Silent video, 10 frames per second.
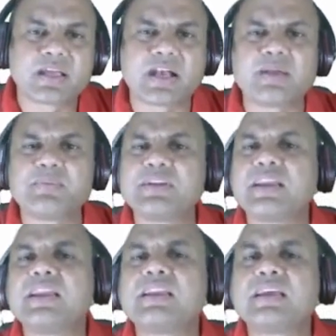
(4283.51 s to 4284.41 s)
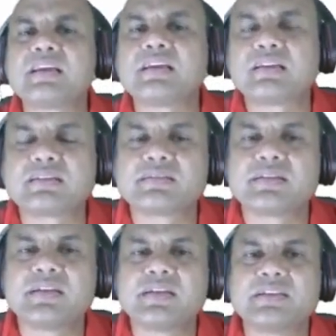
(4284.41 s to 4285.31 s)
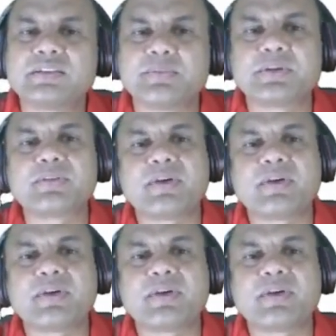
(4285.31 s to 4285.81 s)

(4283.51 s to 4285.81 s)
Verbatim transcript: Random is anything. Suppose if